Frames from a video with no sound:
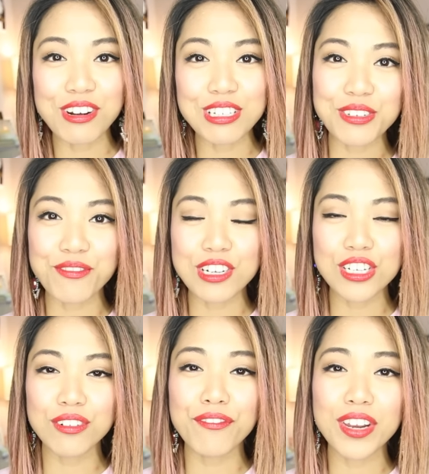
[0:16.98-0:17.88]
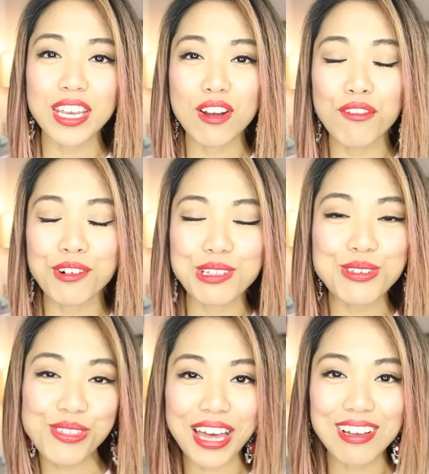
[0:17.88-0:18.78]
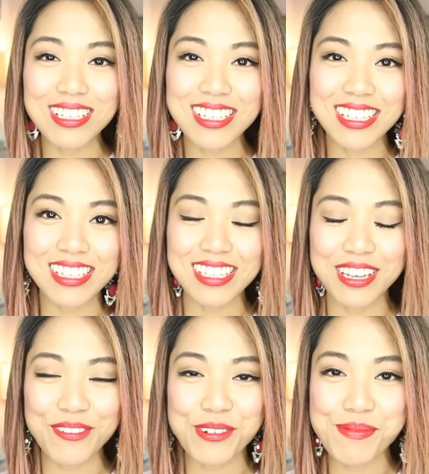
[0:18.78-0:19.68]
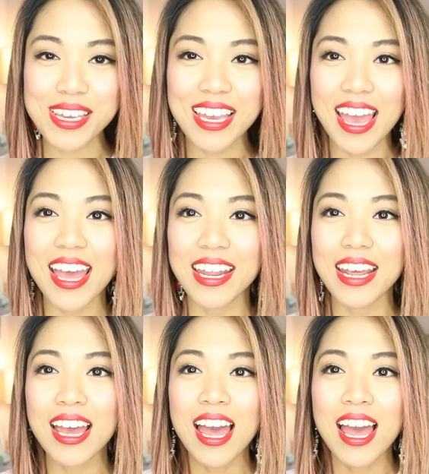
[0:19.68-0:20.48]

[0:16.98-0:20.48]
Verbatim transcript: first official video for 2016 for me and